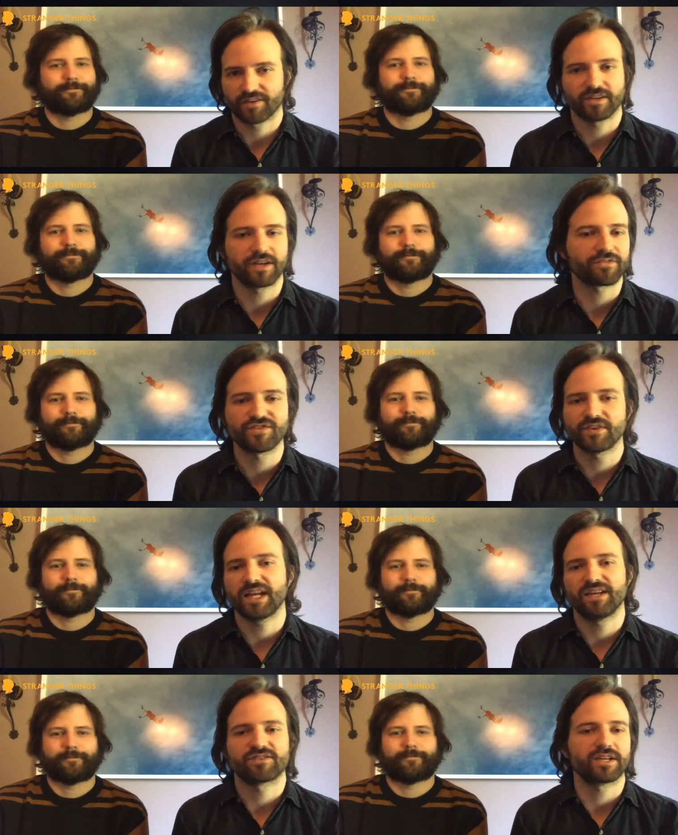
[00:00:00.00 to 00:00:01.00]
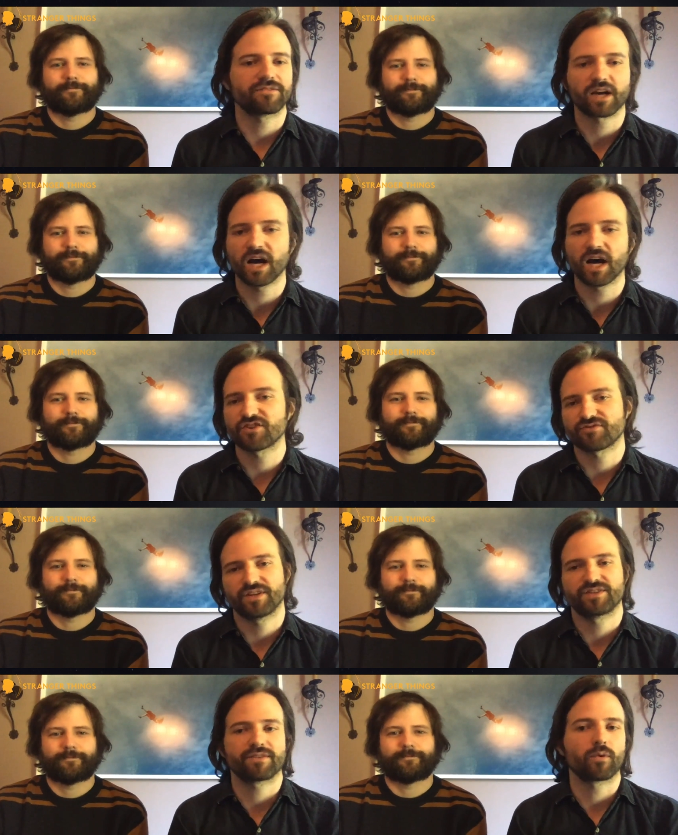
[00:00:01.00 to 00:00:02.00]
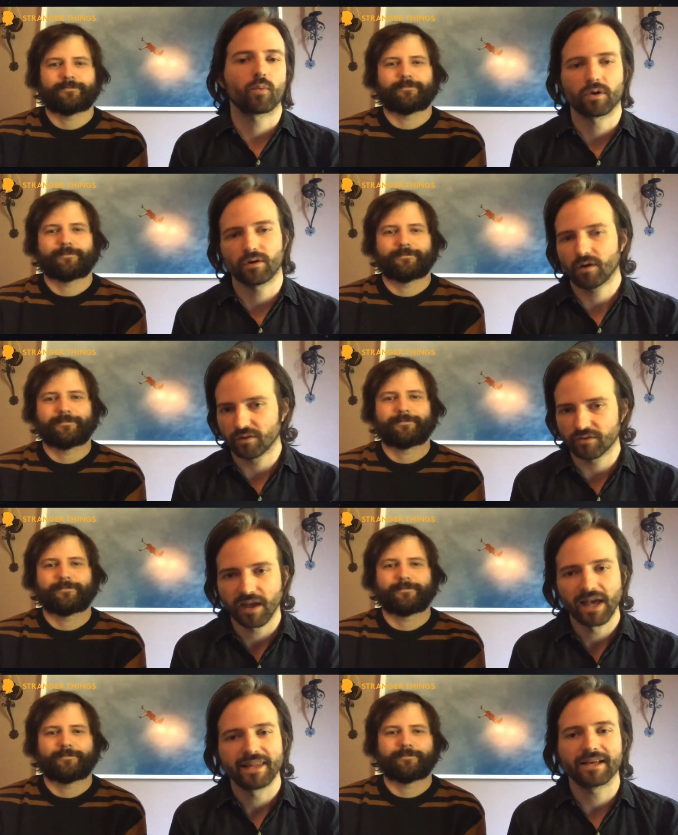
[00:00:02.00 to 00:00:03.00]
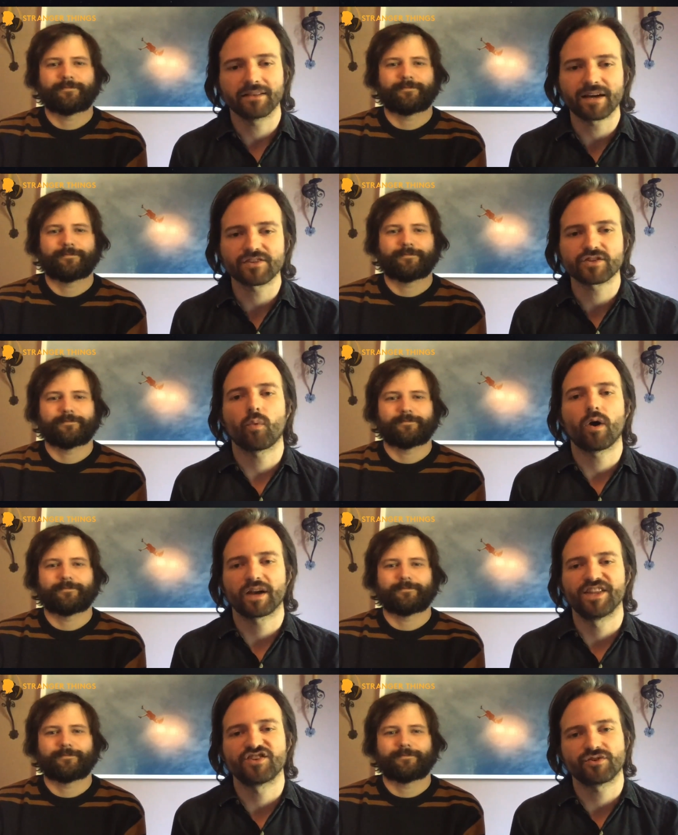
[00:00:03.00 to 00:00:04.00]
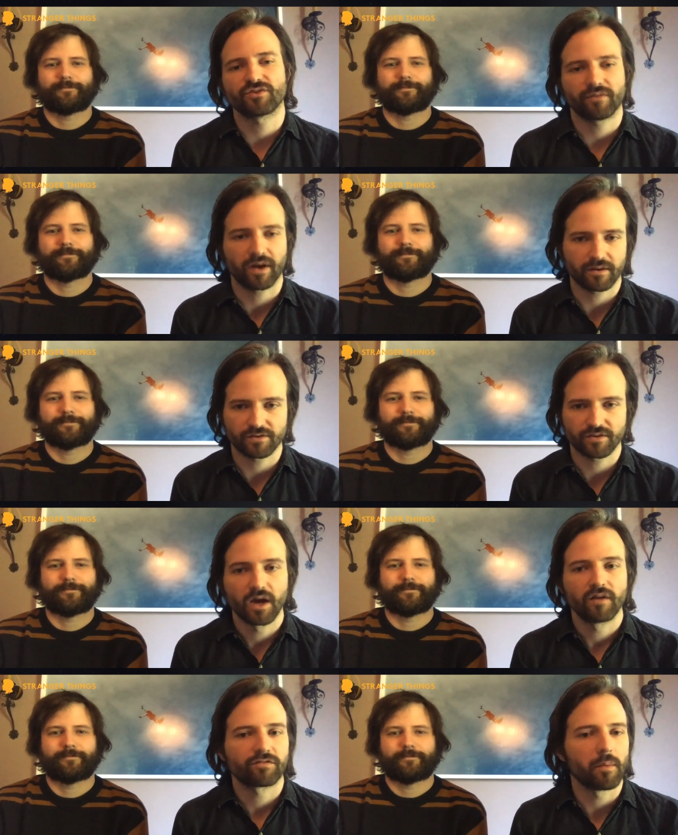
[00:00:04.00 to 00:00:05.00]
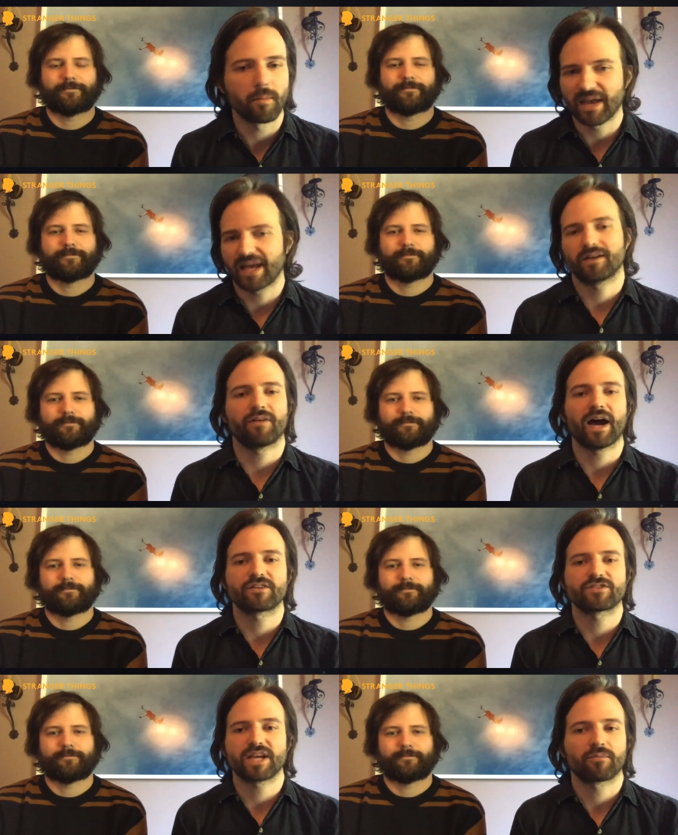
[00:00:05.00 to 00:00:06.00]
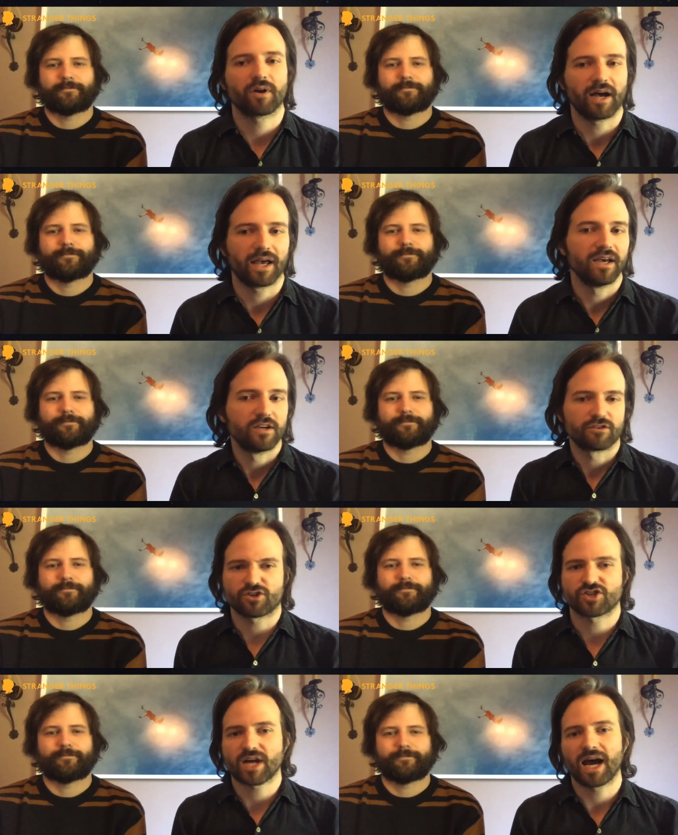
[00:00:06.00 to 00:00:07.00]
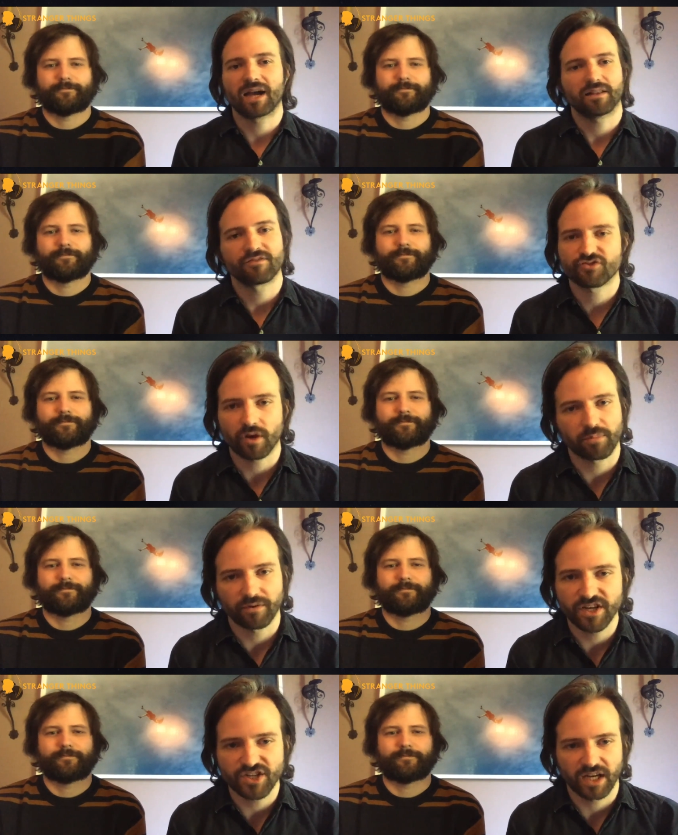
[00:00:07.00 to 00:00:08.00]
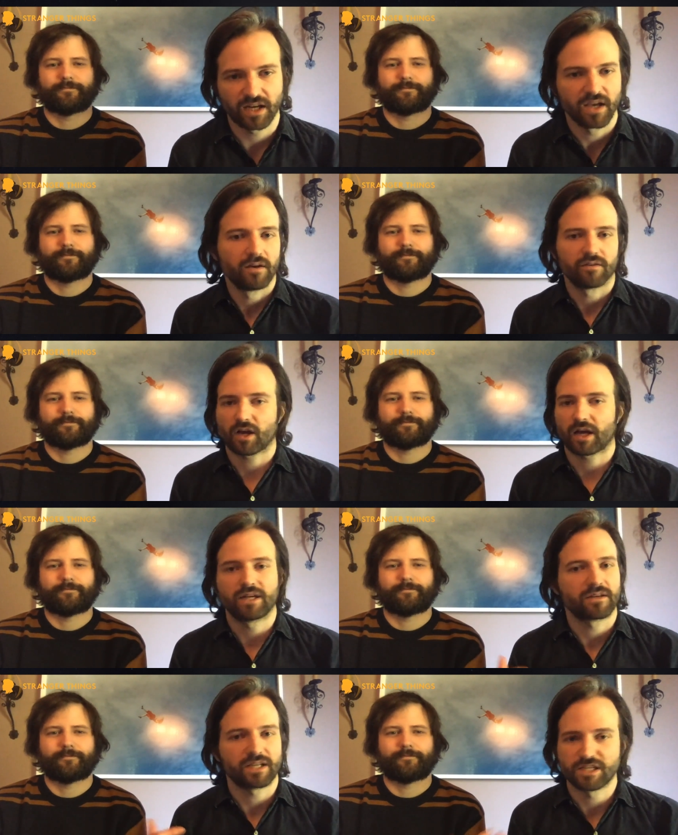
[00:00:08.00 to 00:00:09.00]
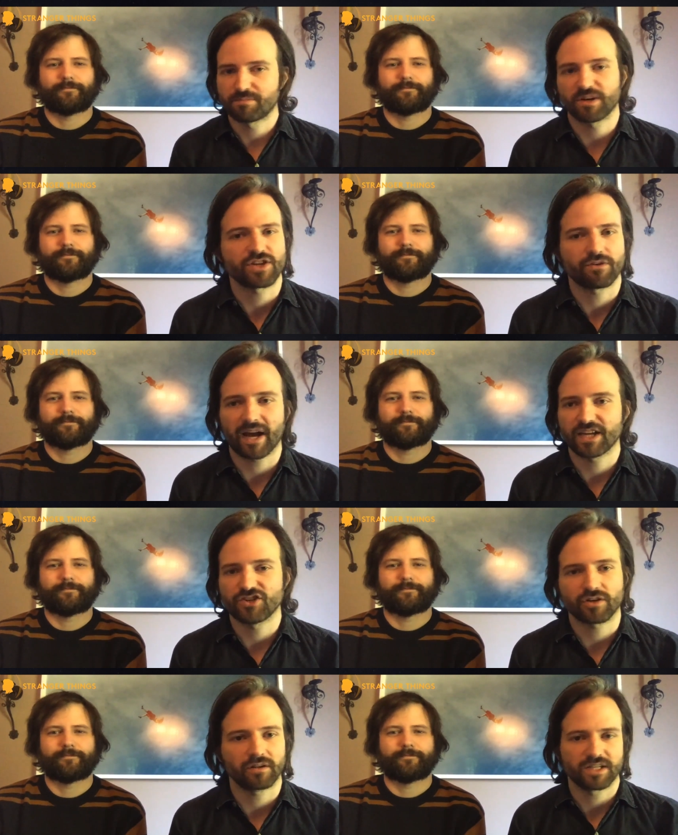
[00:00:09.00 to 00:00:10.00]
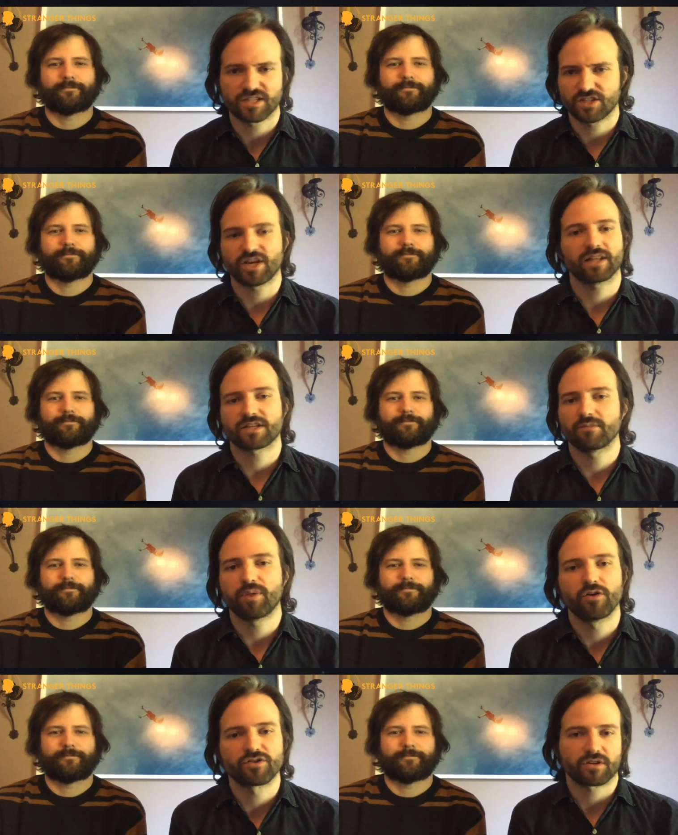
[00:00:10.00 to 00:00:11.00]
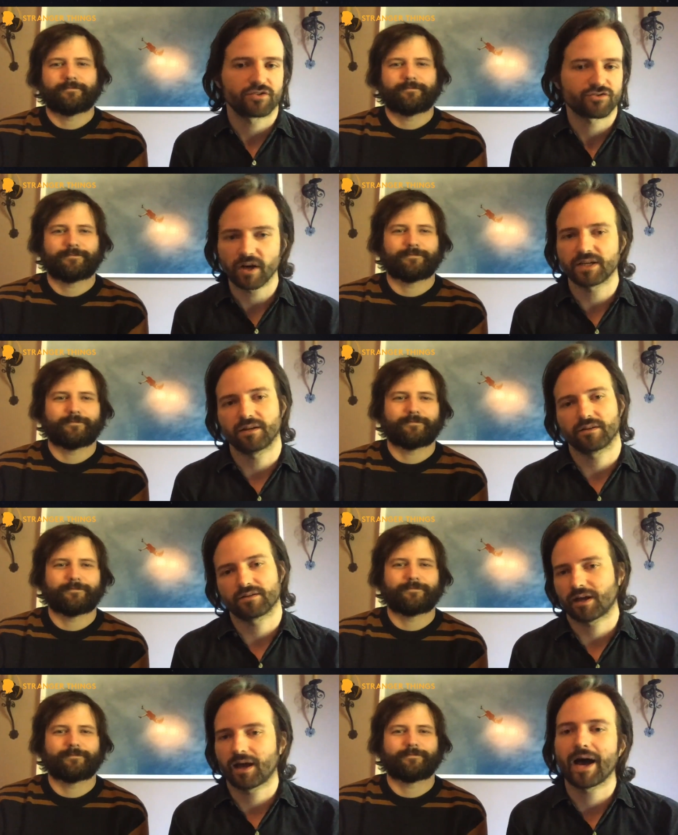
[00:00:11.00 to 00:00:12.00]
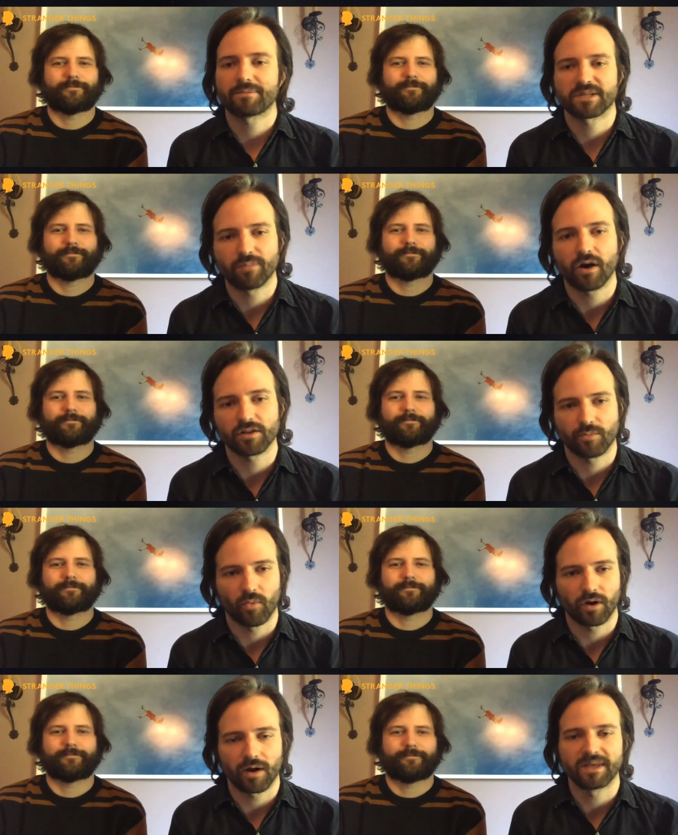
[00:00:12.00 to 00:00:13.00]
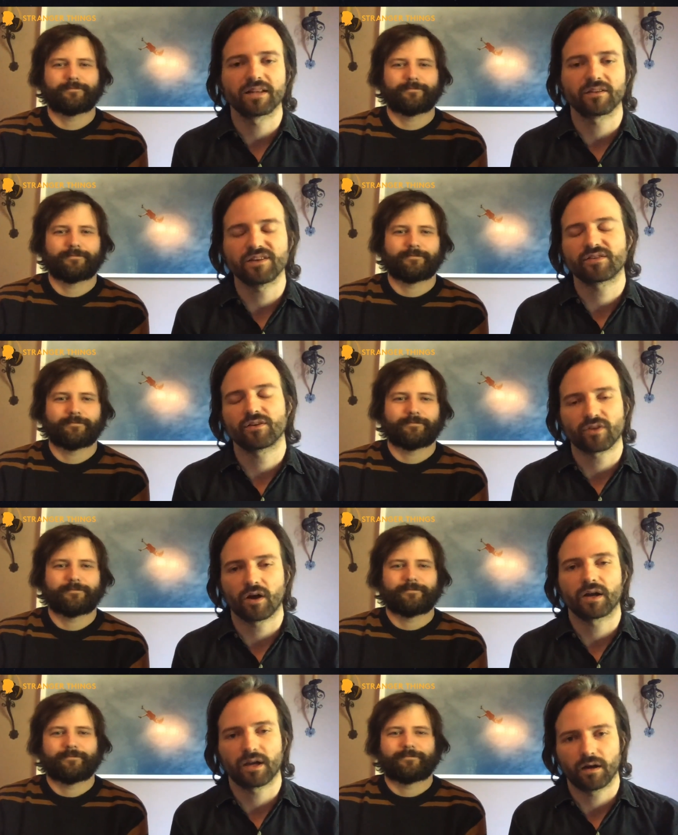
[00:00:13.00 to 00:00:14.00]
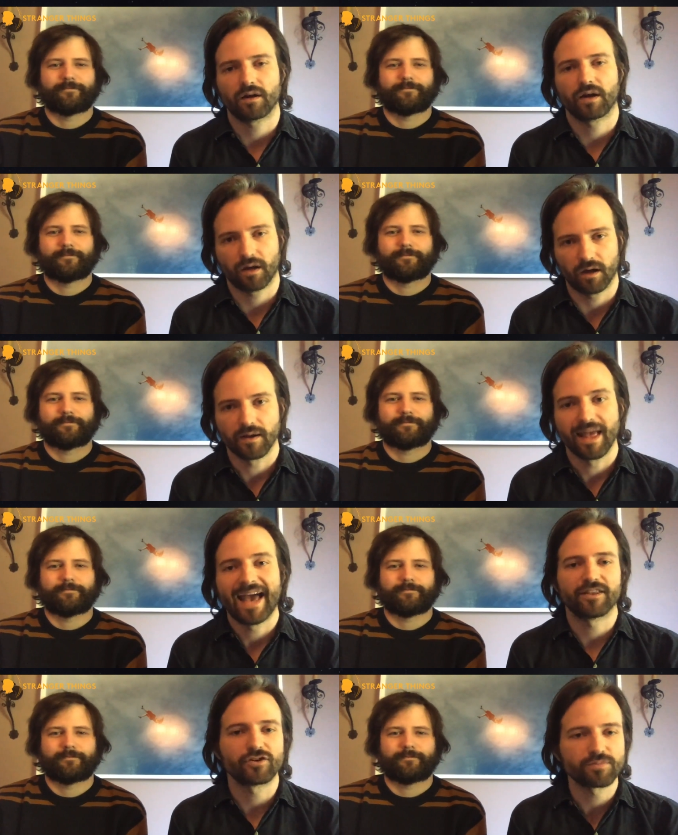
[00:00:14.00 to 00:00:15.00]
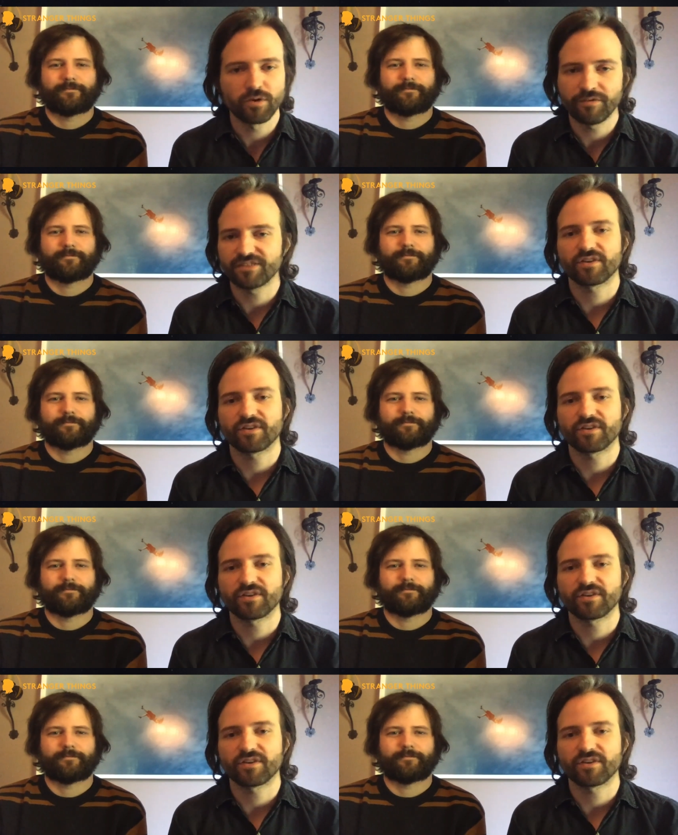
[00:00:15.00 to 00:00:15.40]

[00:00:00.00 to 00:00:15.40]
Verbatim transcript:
Speaker 1: us to different cities, to different countries, different worlds. They allowed us to walk in the shoes of others, from a band of hired samurai to a shy, love struck Parisian talking conspiracy cracking journalists, jealous composer, drug dealers, and cops in Baltimore. I mean, the list goes on and on and on. And those movies,